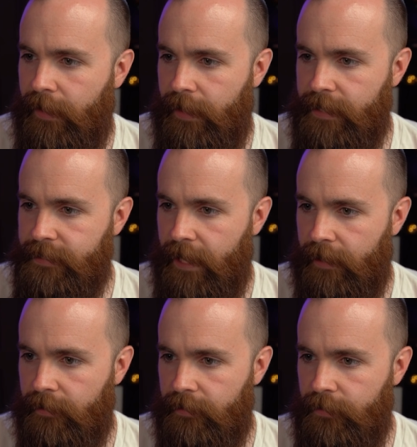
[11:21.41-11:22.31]
And
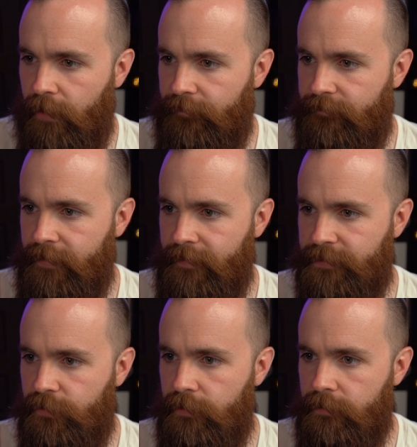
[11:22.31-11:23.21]
yeah, you know, I think
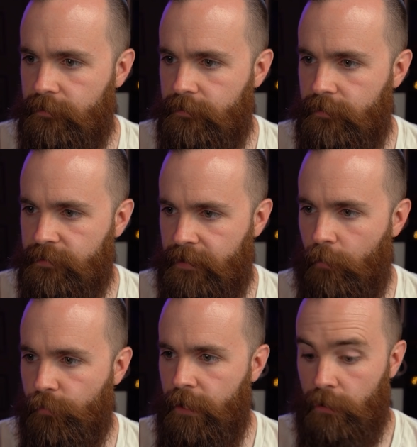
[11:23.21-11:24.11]
that's good. So
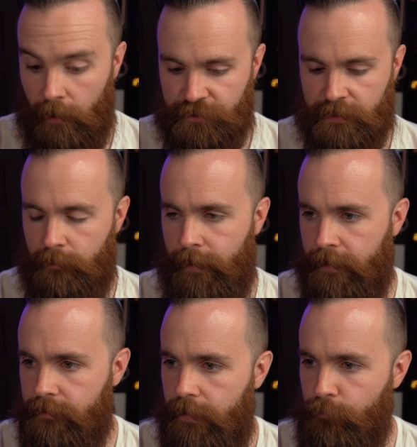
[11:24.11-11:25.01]
now we're going to launch the
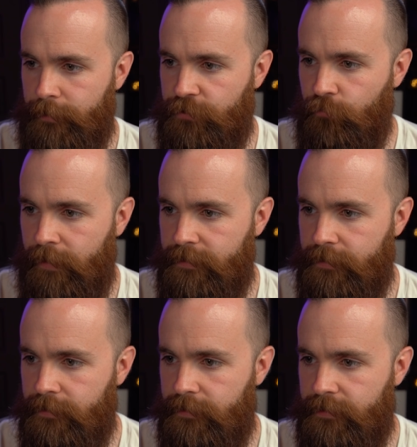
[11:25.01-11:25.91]
command. It will be
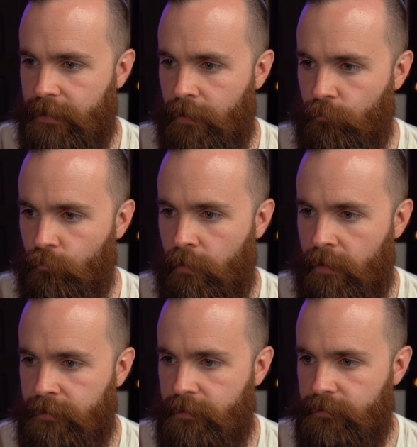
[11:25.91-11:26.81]

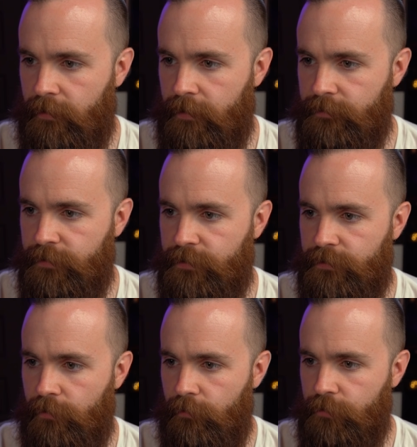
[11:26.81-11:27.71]

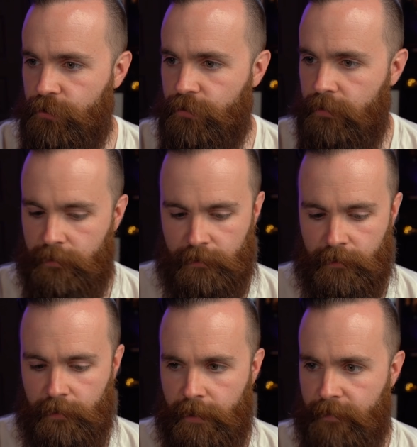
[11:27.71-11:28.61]
twint.run.search
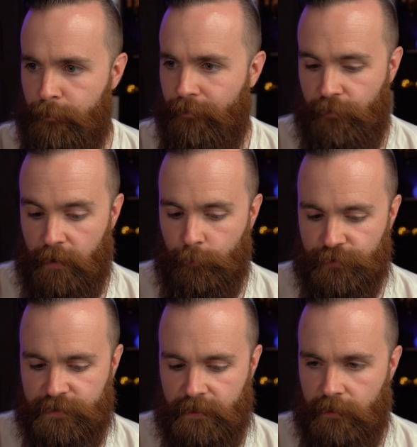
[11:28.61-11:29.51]
and then my variable
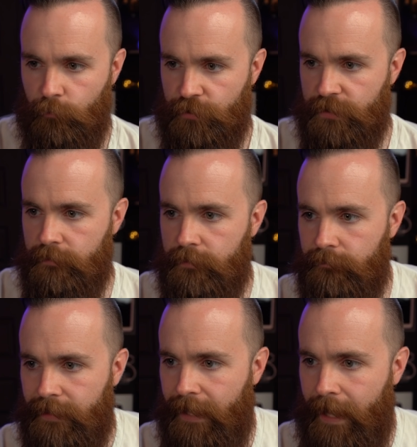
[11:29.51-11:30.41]
C, which
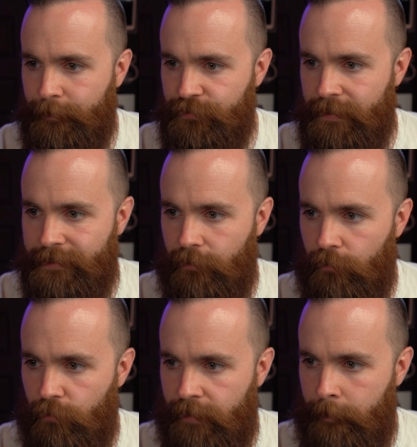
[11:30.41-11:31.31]
encapsulates
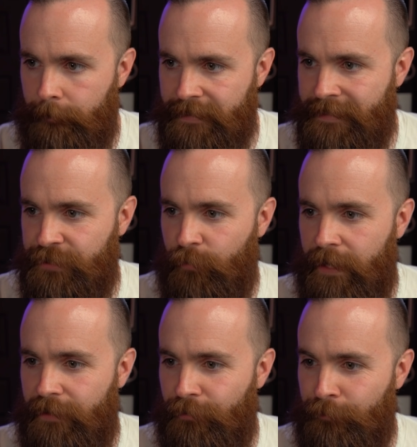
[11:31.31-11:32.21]
all that business
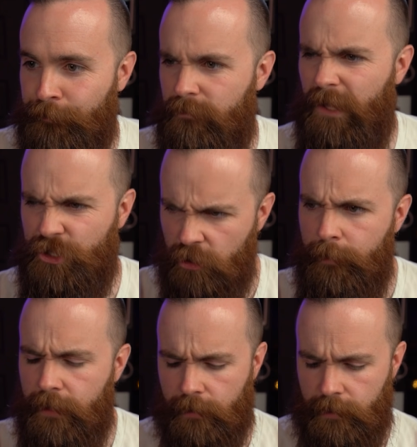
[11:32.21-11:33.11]
right here. That should
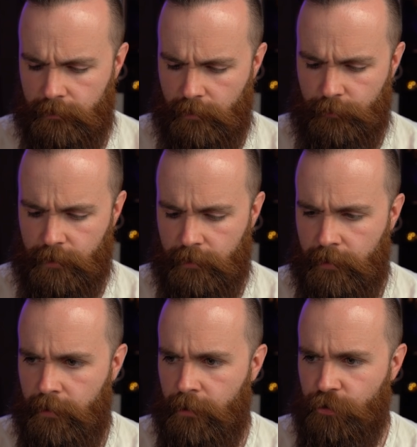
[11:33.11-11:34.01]
be good. I'm gonna
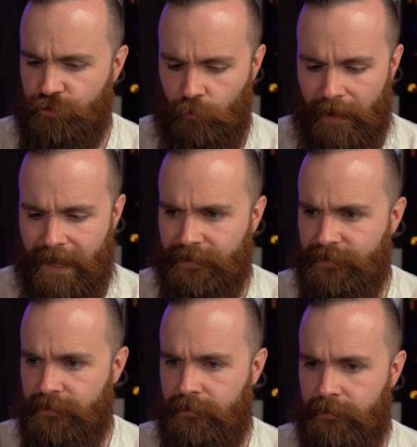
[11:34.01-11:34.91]
control X